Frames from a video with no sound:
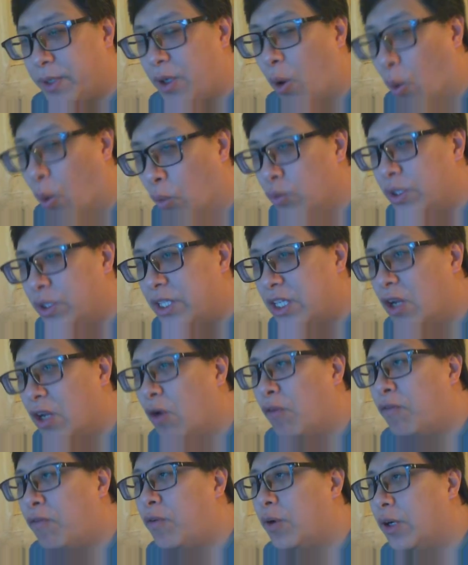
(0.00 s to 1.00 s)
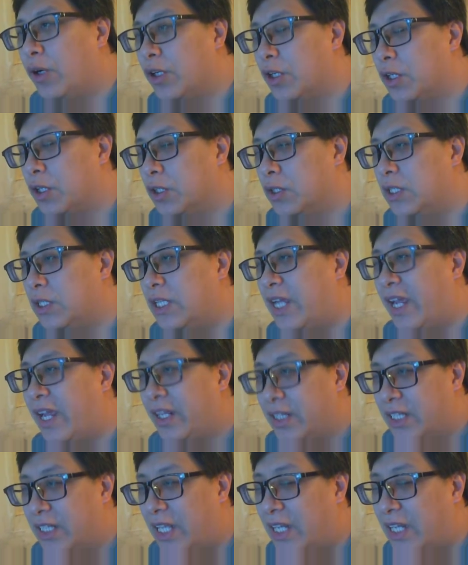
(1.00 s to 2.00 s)
only go for it early
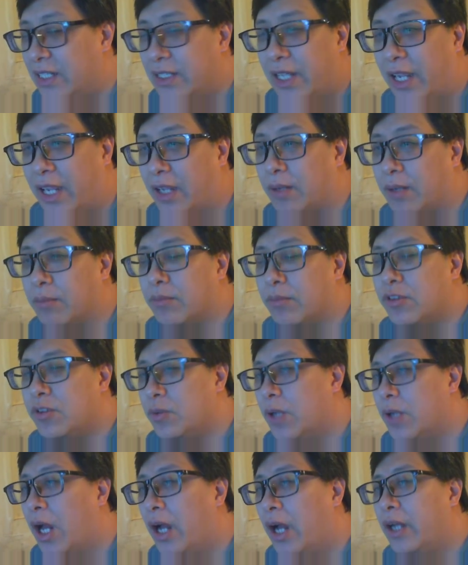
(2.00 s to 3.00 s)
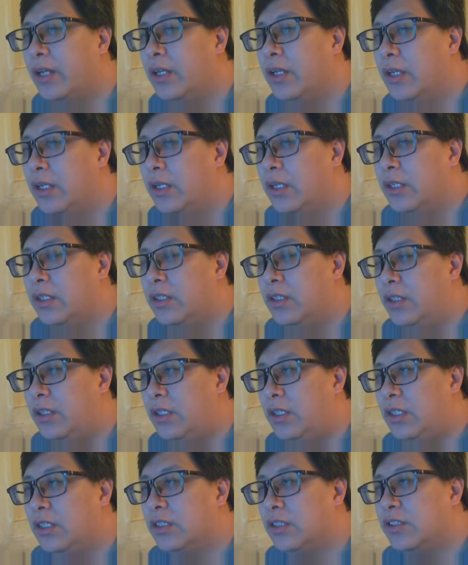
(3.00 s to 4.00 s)
and late game. Do not
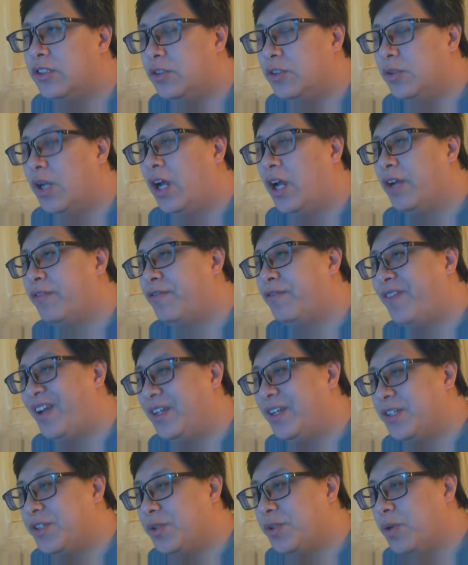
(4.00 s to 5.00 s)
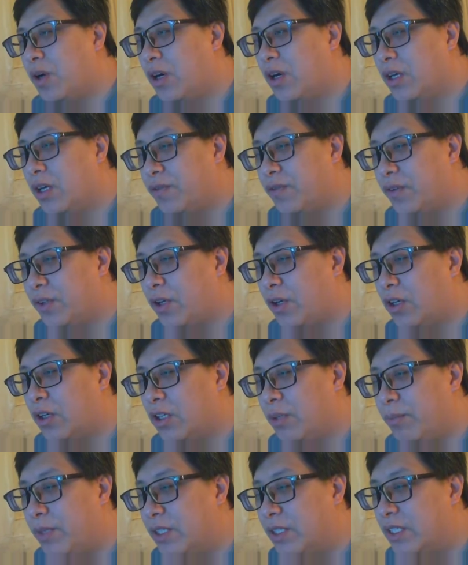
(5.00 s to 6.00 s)
fight too hard for an Ara
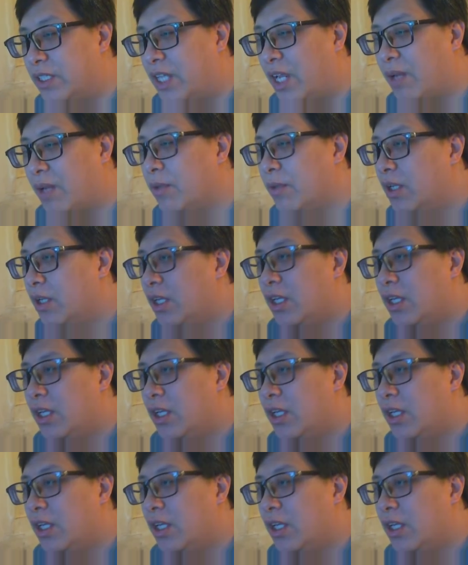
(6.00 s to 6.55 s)
mid game.